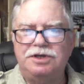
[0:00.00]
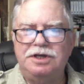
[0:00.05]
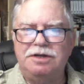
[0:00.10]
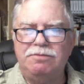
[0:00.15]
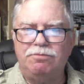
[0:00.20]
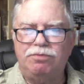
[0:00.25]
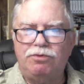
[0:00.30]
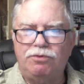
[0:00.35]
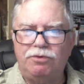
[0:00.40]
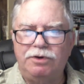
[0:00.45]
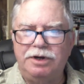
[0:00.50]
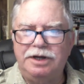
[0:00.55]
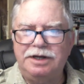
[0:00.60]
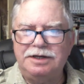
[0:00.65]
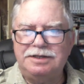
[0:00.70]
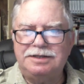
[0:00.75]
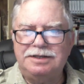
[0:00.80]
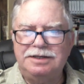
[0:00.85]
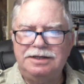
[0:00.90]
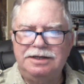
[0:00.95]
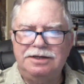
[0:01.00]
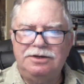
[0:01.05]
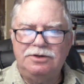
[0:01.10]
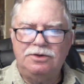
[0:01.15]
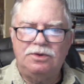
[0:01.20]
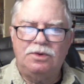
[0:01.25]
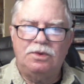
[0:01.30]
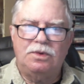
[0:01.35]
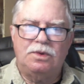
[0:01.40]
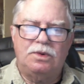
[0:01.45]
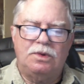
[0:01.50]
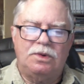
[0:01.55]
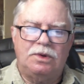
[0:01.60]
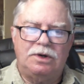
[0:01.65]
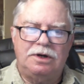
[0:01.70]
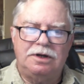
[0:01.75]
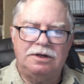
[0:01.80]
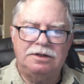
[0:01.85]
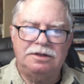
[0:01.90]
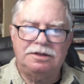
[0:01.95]
in print or
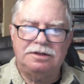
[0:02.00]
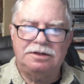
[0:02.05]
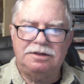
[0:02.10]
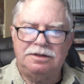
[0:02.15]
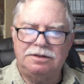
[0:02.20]
on